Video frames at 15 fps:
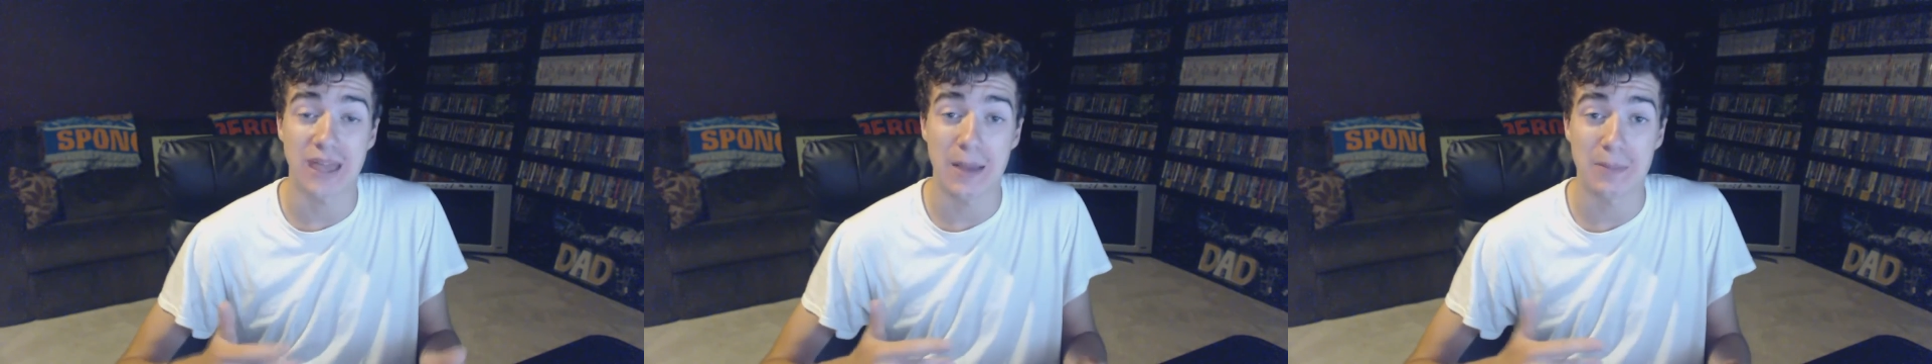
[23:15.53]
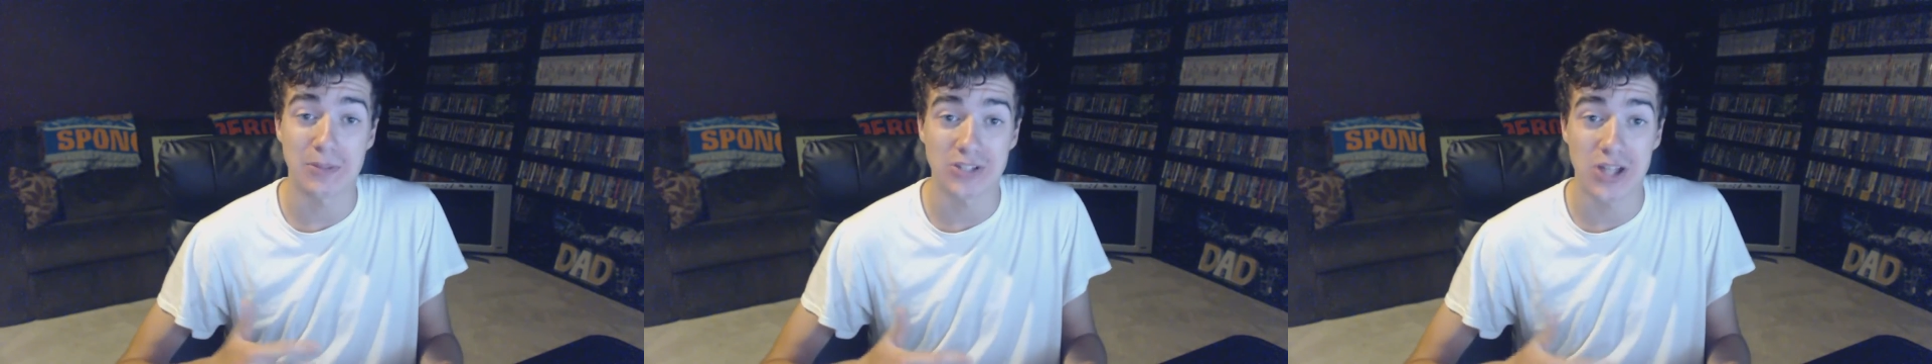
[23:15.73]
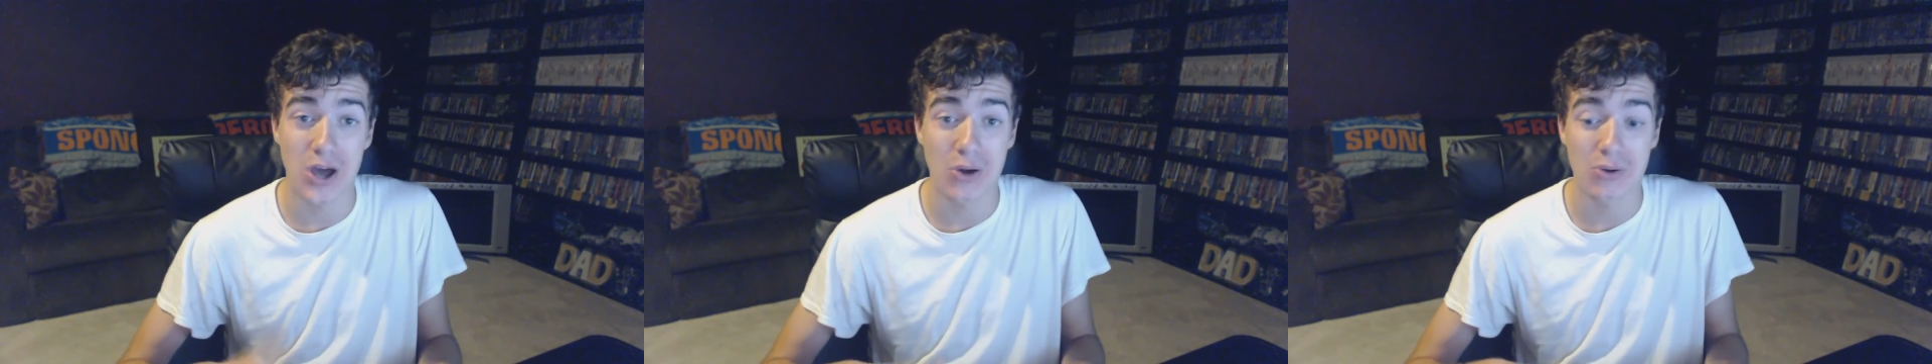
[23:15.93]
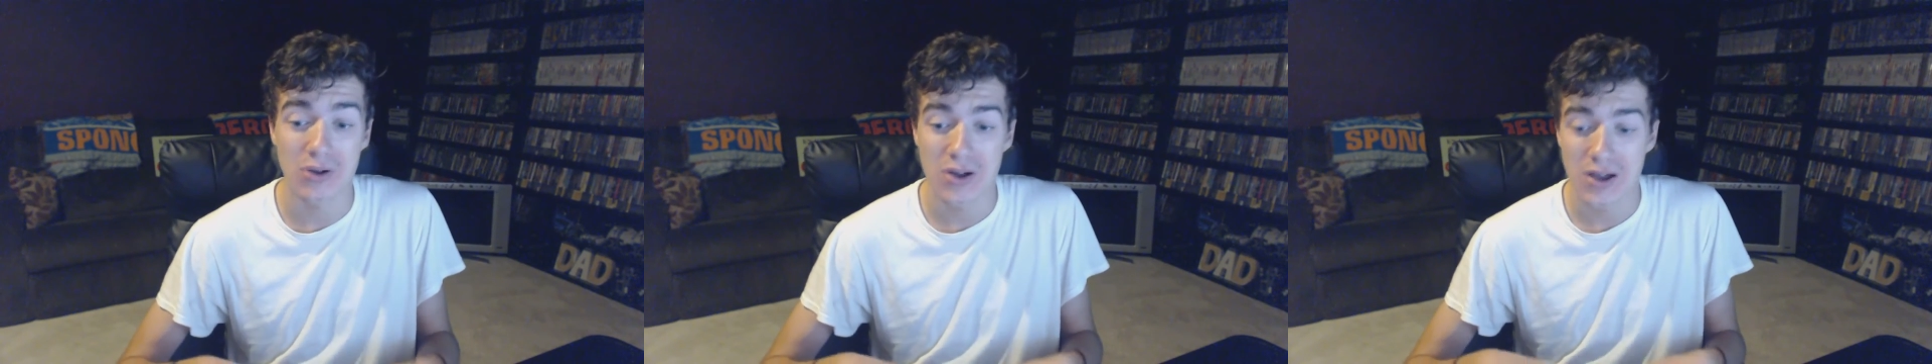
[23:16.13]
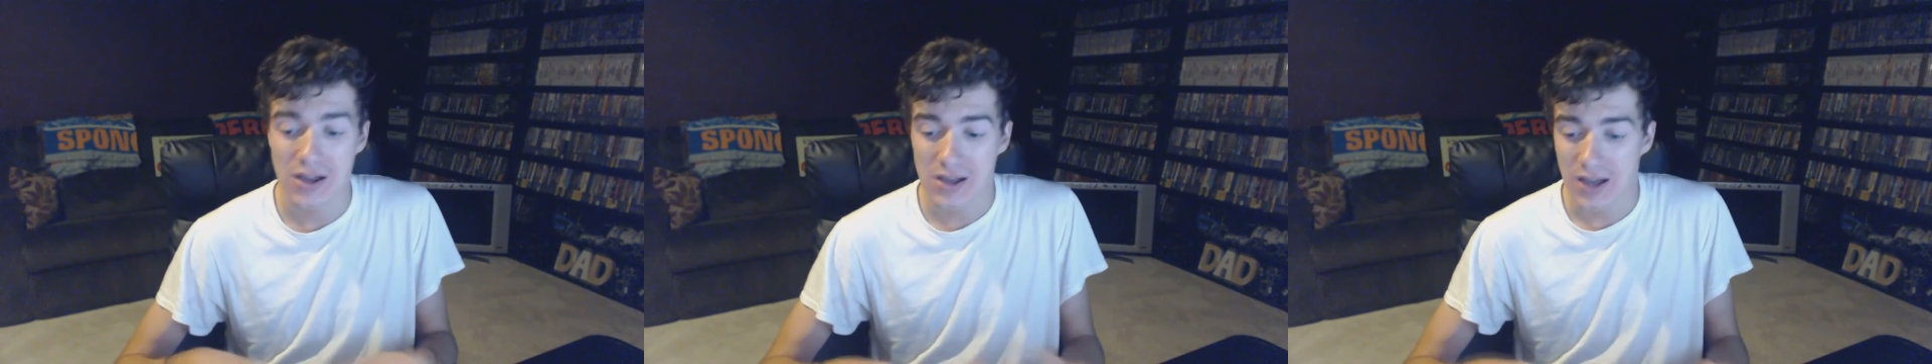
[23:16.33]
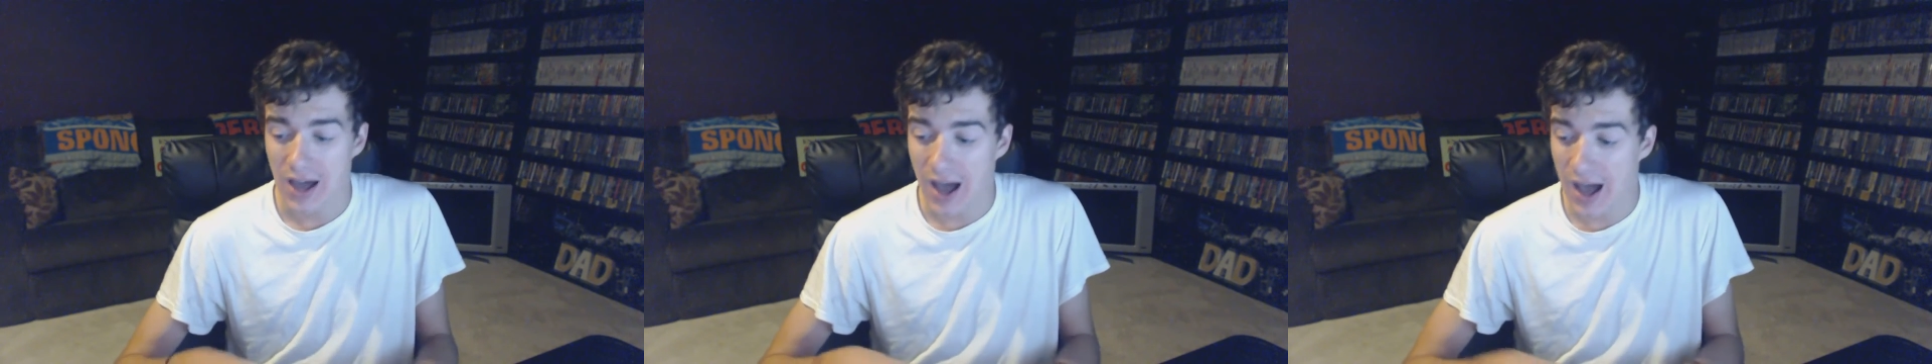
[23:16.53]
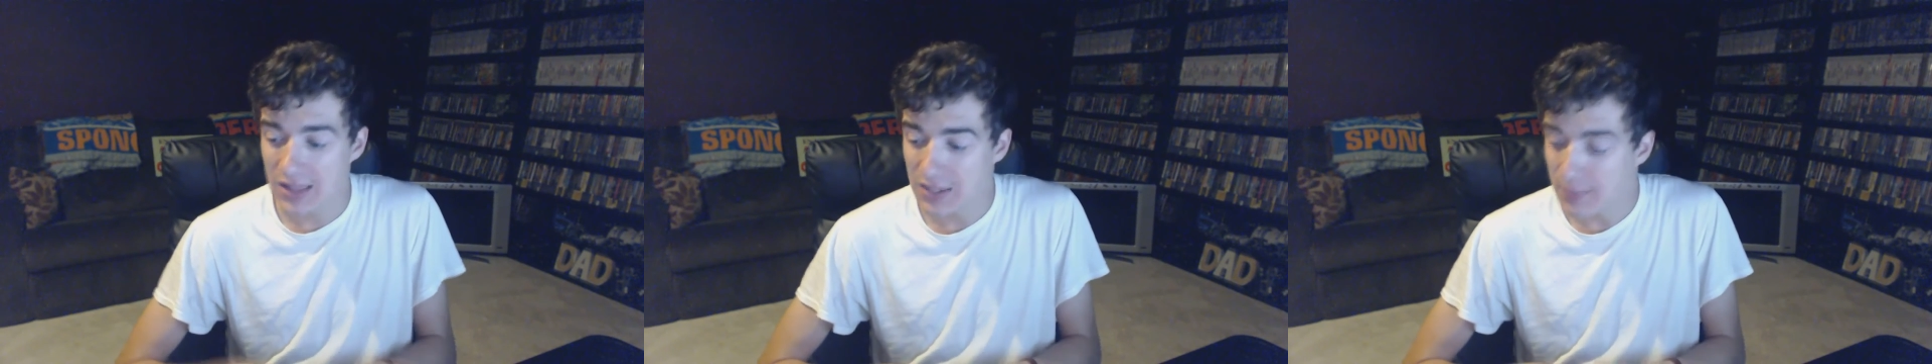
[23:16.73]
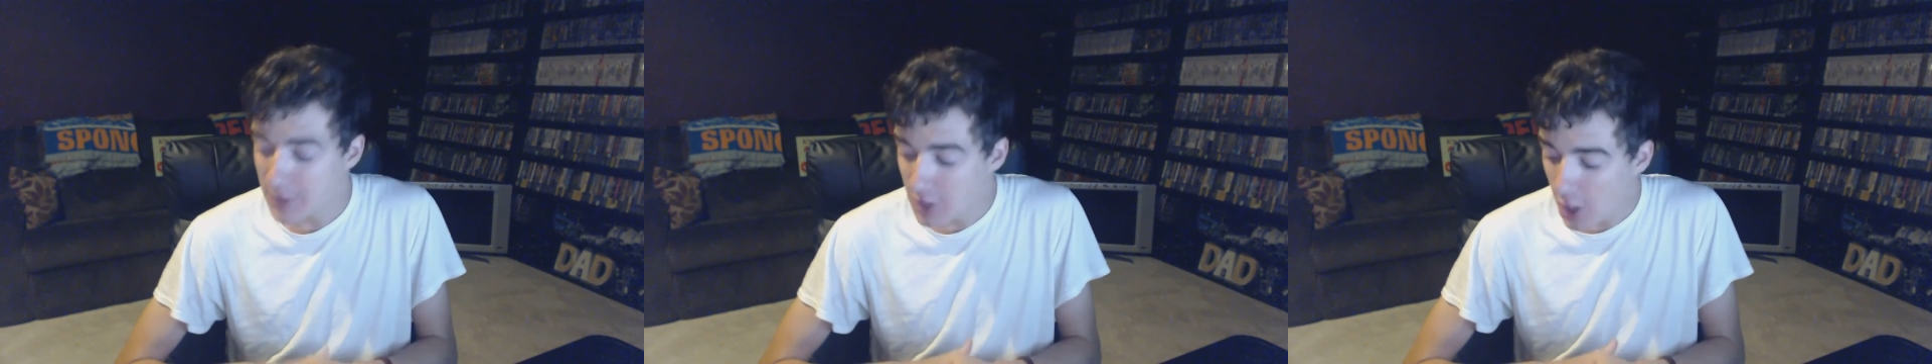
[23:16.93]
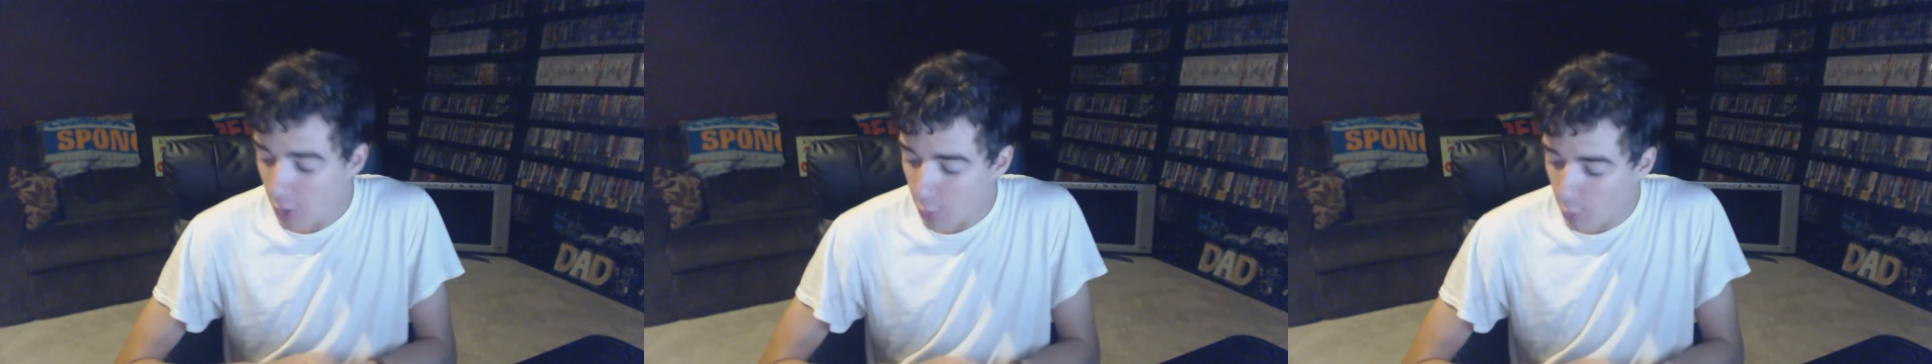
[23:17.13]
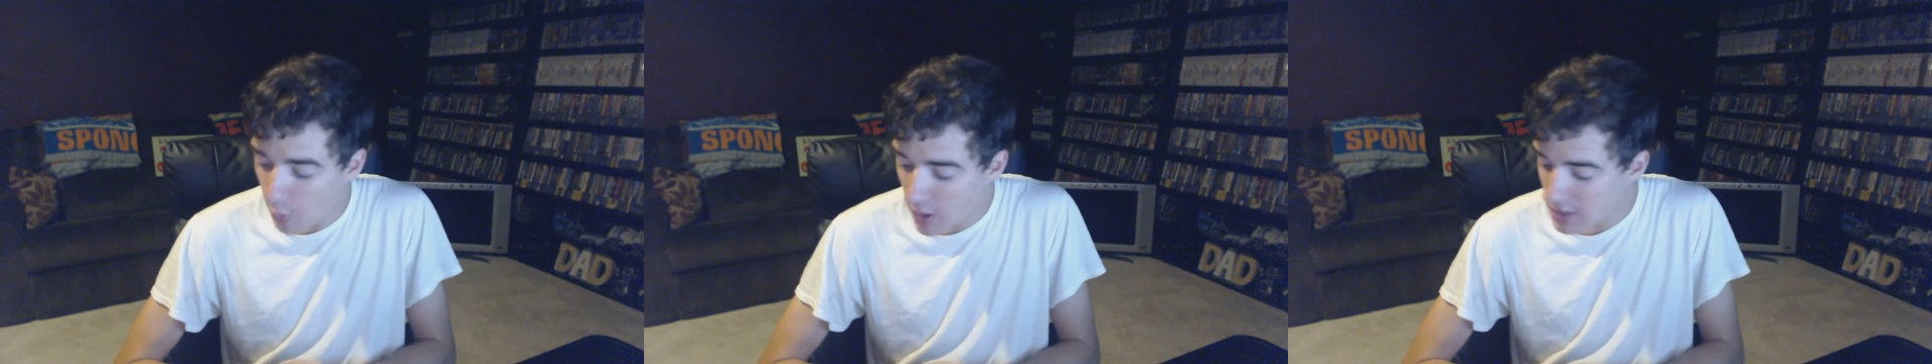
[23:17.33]
down below. Let me know
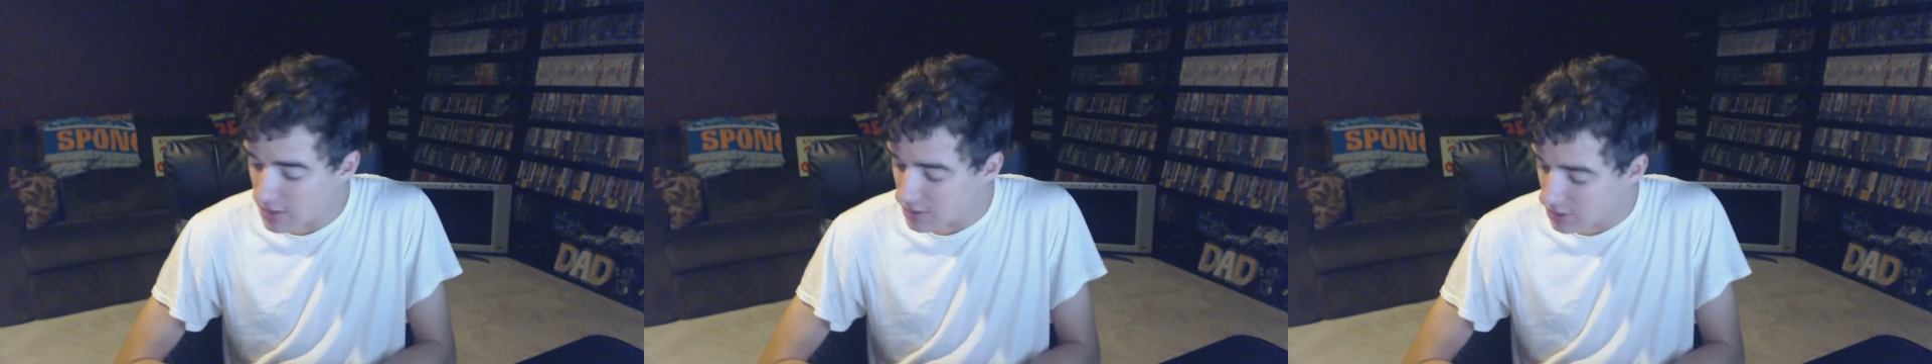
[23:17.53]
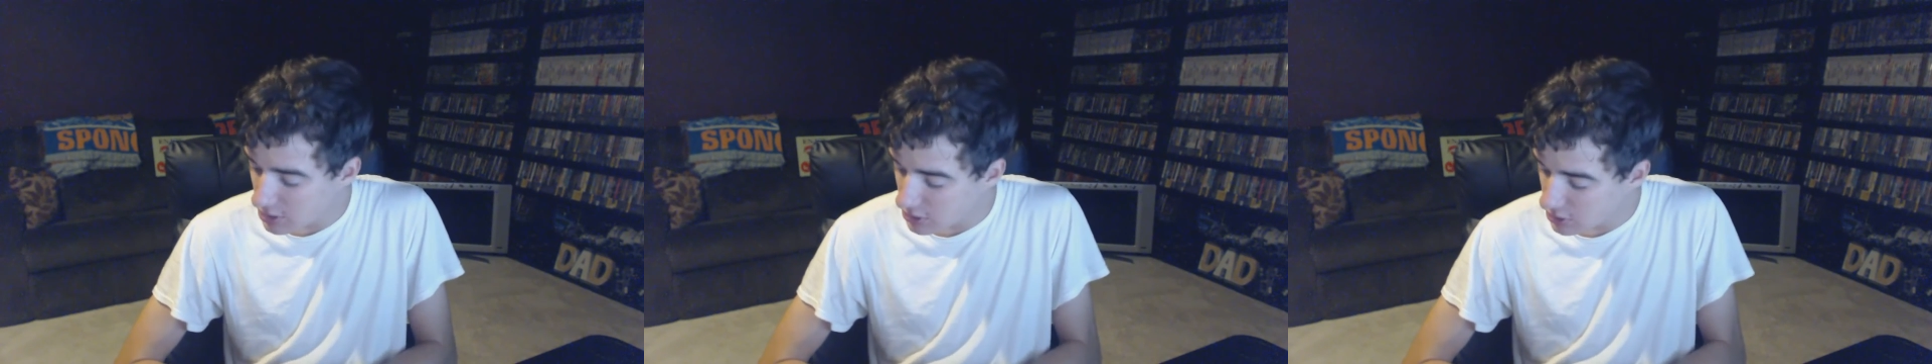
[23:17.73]
what